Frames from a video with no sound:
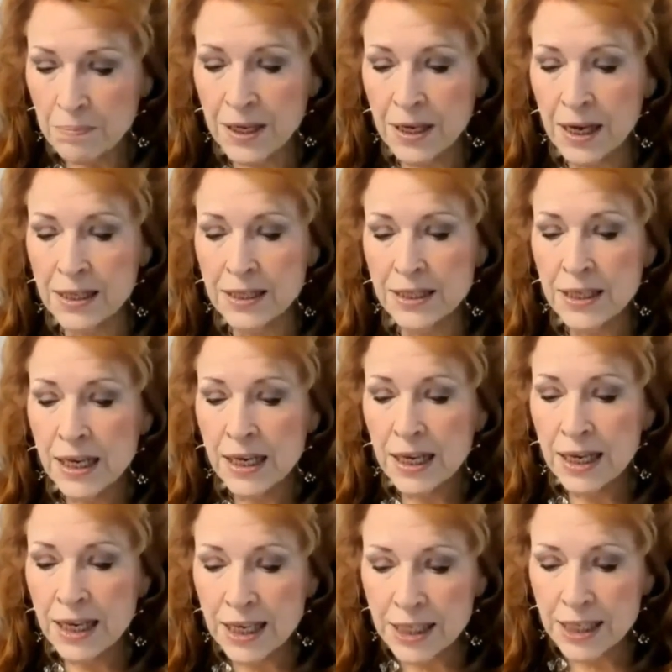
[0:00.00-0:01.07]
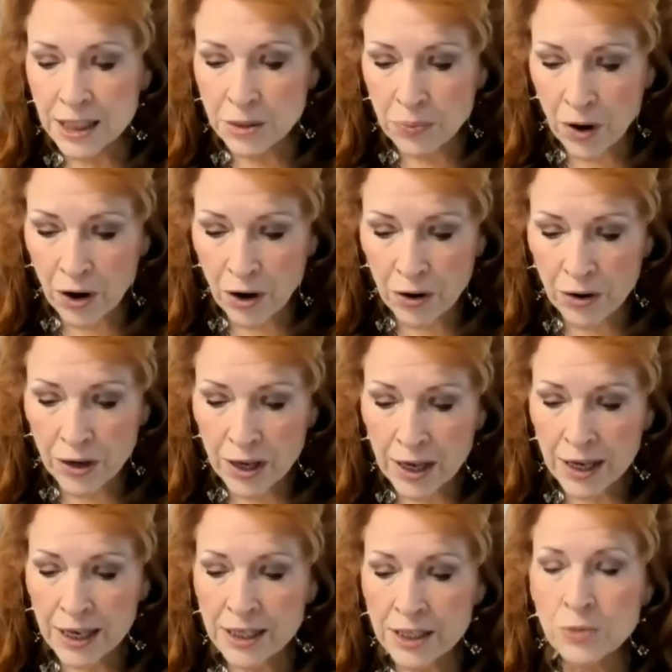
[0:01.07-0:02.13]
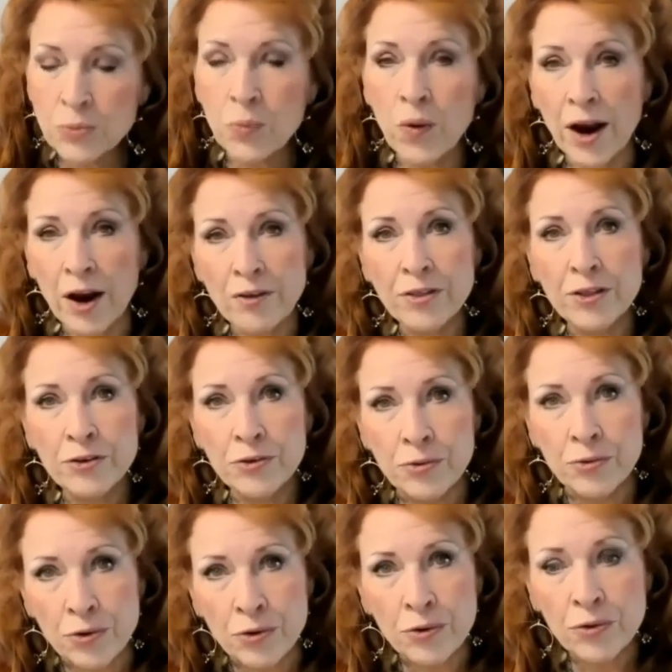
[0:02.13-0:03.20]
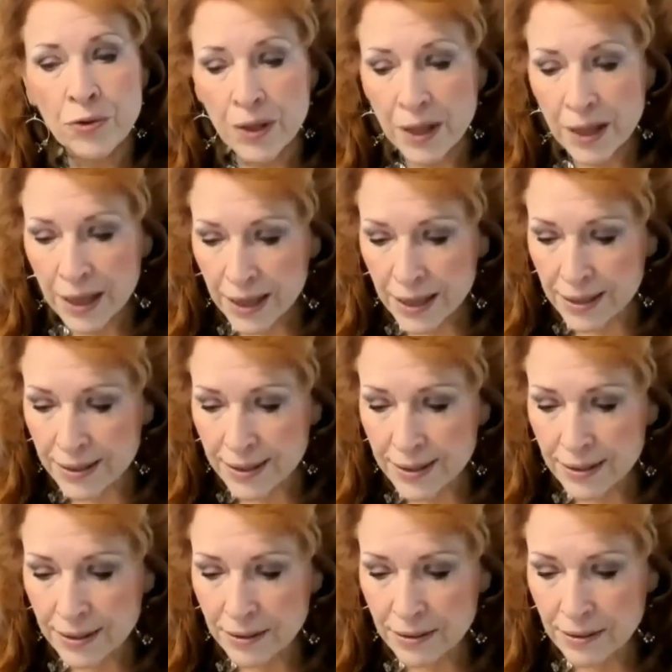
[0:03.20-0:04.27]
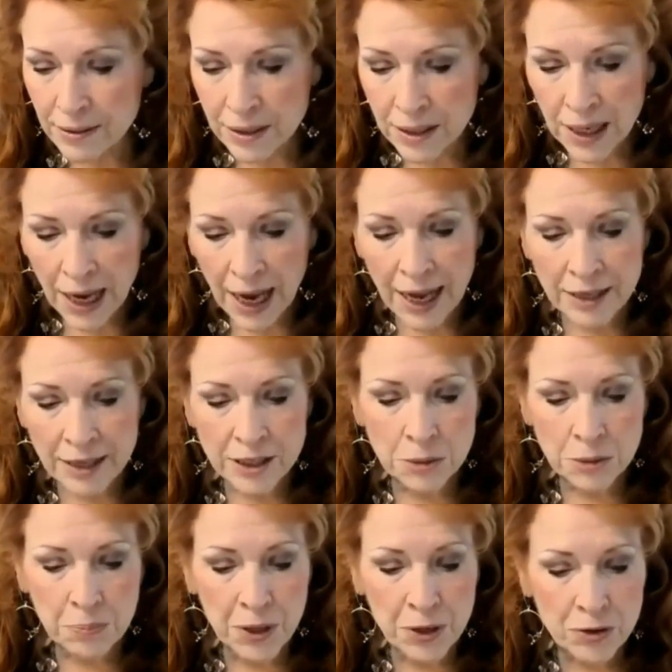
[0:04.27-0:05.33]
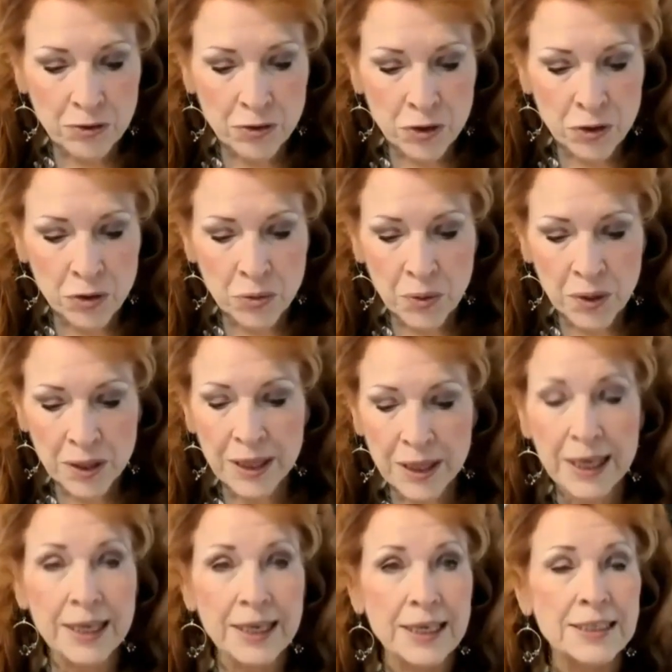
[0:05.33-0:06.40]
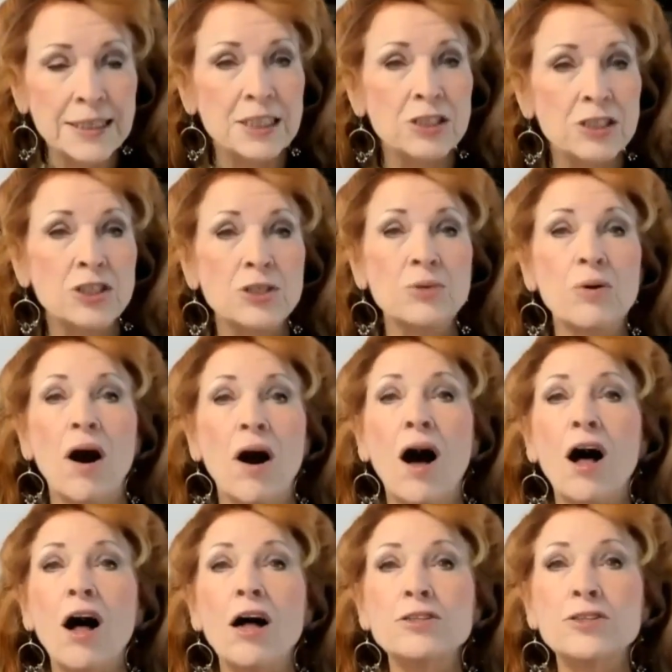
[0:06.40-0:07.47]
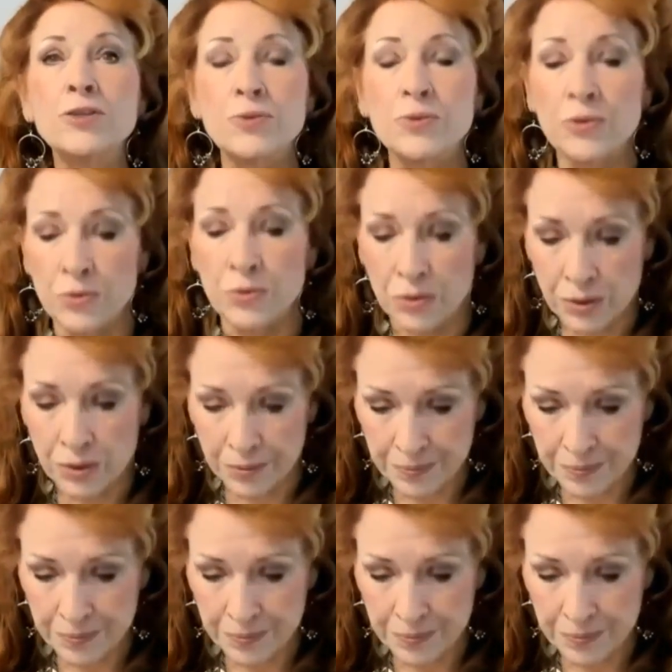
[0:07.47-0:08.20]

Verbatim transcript: Because his word is where the truth is. And the spirit of truth will lead us into all truth.